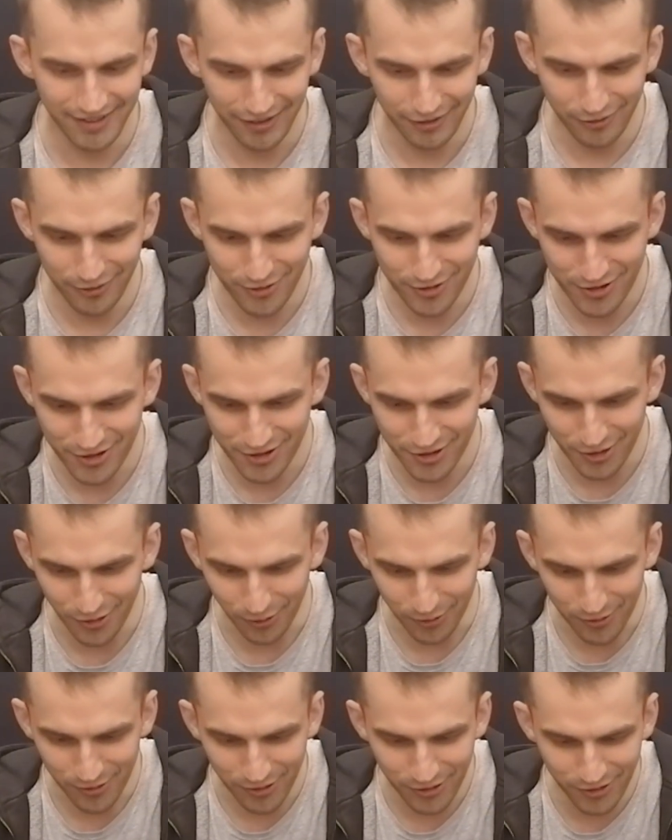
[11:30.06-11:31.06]
that looks
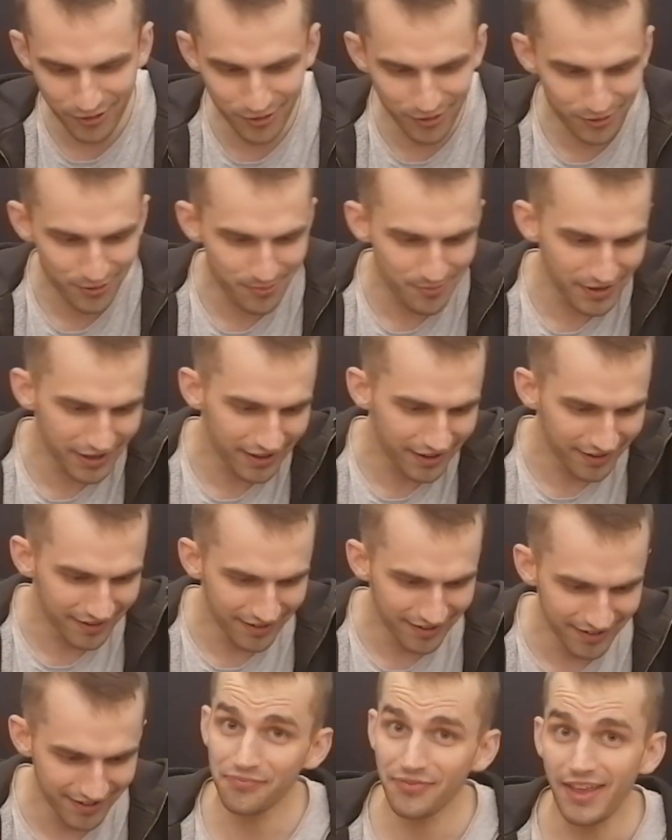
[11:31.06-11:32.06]
so good,
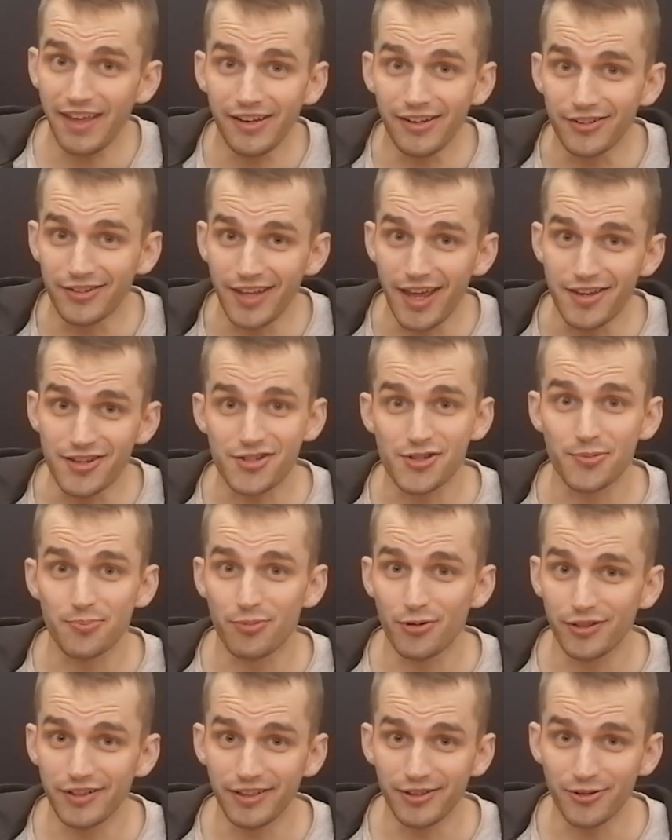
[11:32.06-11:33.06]
man. And it tastes
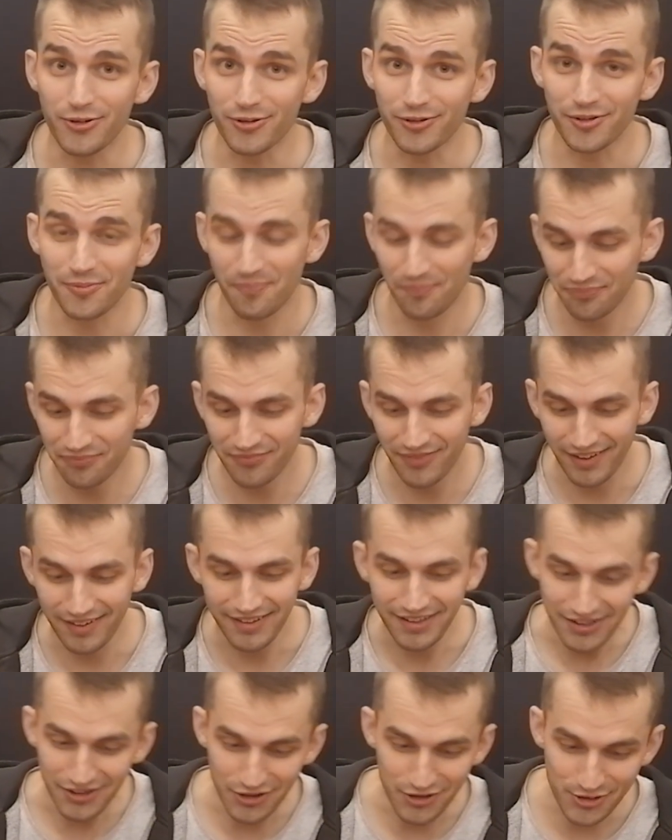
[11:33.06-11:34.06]
pretty good.
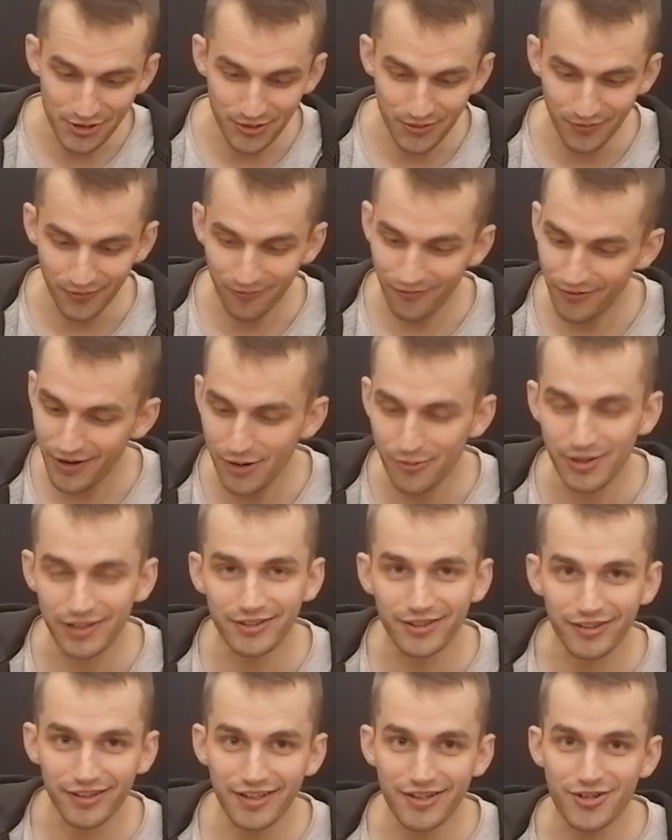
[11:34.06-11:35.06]
It's very
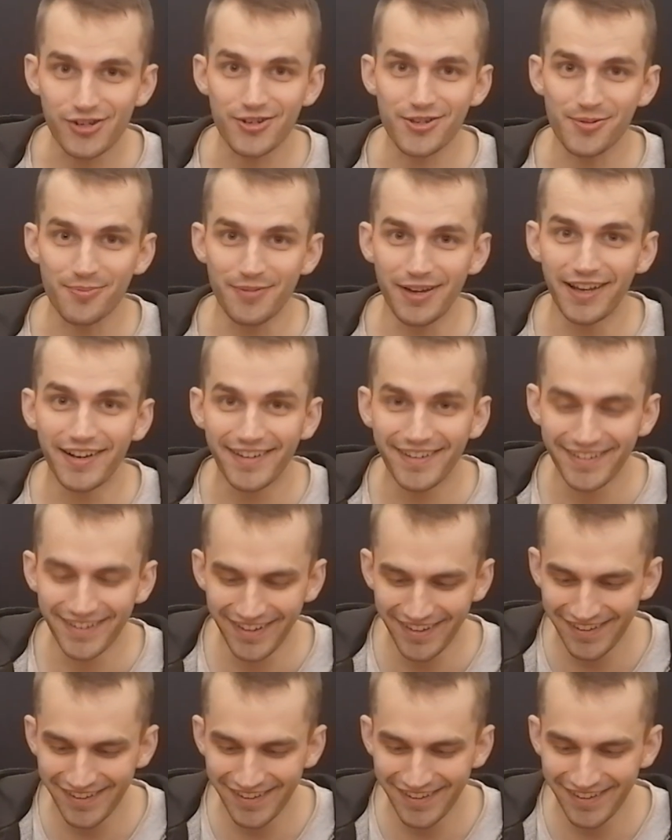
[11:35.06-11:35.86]
delicious, man.